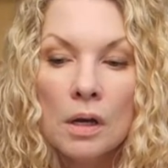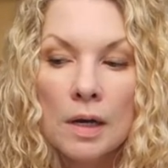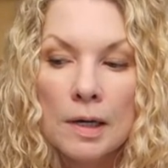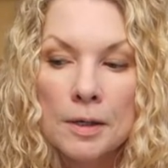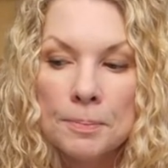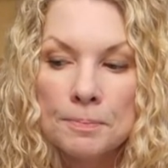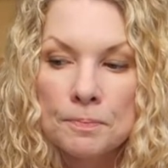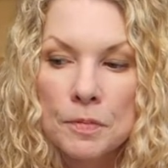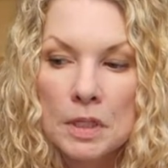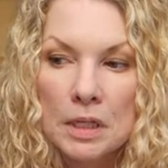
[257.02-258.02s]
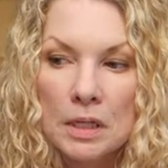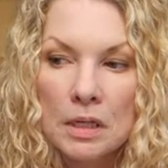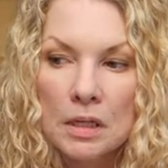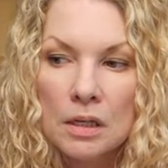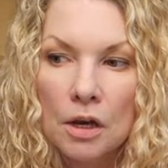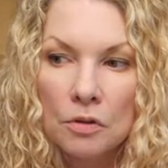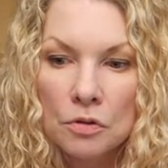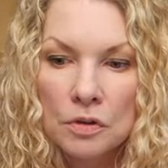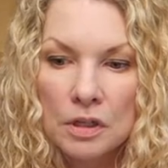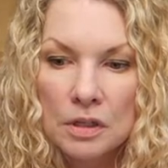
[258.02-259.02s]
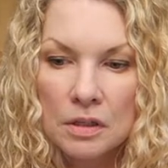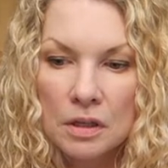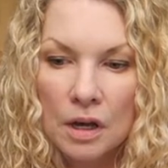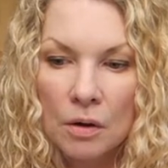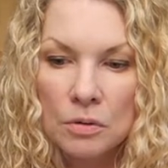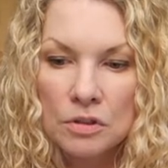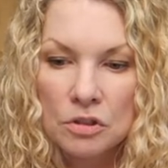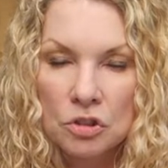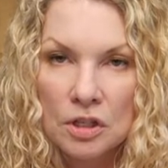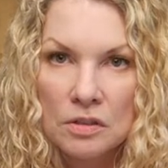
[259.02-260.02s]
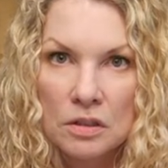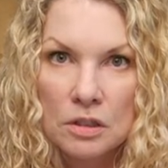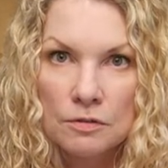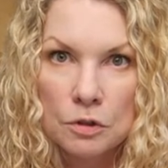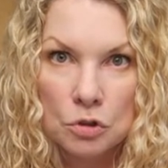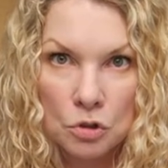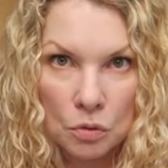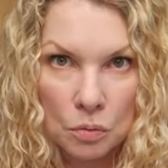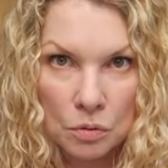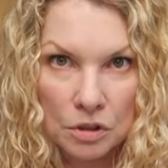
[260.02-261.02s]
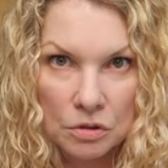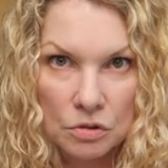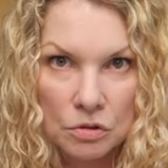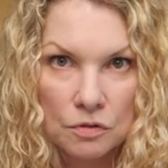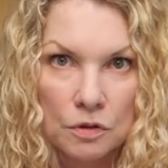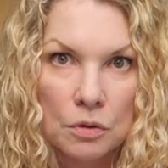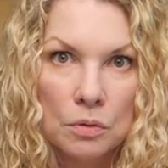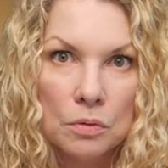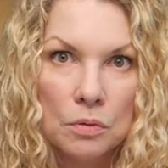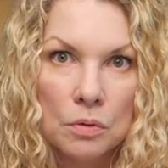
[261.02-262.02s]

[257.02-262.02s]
Um, the other thing that I would suggest is if you don't want to use your phone